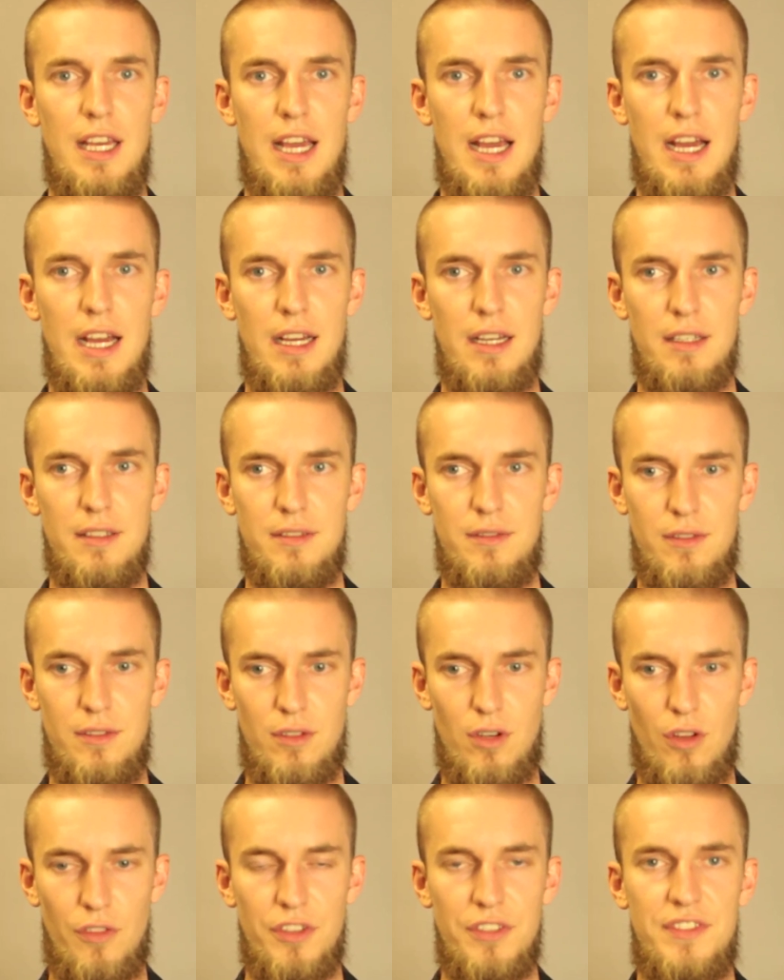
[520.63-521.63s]

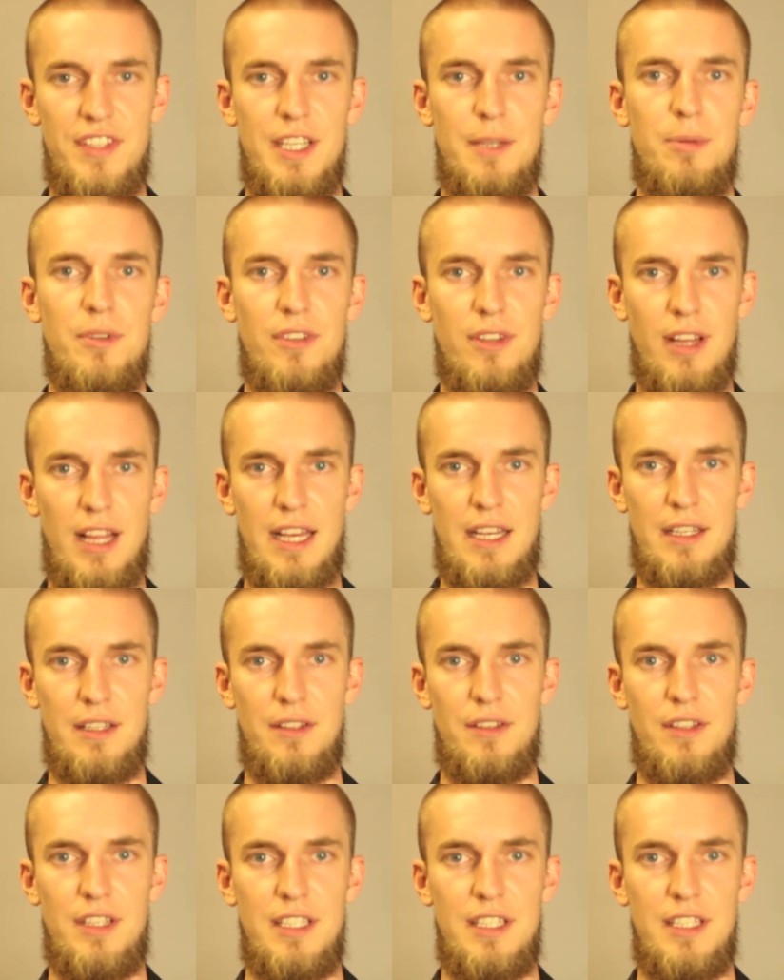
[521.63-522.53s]
on the deepest layers,